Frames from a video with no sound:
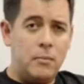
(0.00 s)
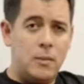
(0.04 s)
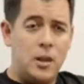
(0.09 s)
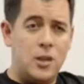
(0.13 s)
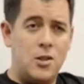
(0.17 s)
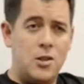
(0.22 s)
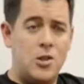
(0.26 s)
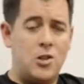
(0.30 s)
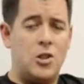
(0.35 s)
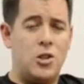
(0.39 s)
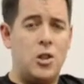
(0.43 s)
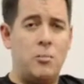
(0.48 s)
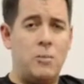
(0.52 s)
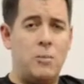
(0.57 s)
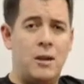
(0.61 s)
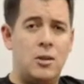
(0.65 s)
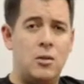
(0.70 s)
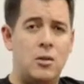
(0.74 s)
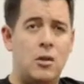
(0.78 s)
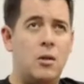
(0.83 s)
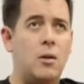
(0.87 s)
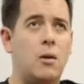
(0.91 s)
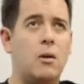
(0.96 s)
Isn't she a
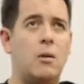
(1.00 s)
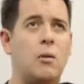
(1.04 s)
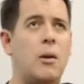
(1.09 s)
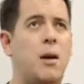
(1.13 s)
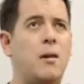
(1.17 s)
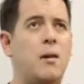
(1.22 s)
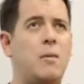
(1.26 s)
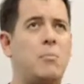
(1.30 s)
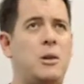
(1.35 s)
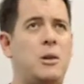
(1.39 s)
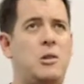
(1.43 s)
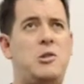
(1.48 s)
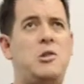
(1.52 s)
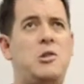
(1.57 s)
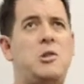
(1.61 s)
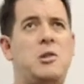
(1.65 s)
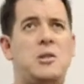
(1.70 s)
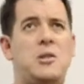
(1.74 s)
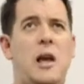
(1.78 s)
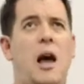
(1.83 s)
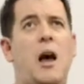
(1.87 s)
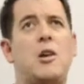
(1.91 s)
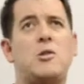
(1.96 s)
mentor?" "What? She's
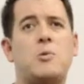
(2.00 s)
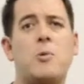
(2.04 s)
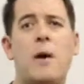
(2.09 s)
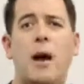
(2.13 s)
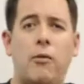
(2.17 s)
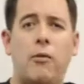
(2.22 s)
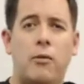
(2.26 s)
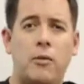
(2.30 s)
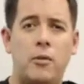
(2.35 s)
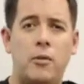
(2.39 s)
just a housewife."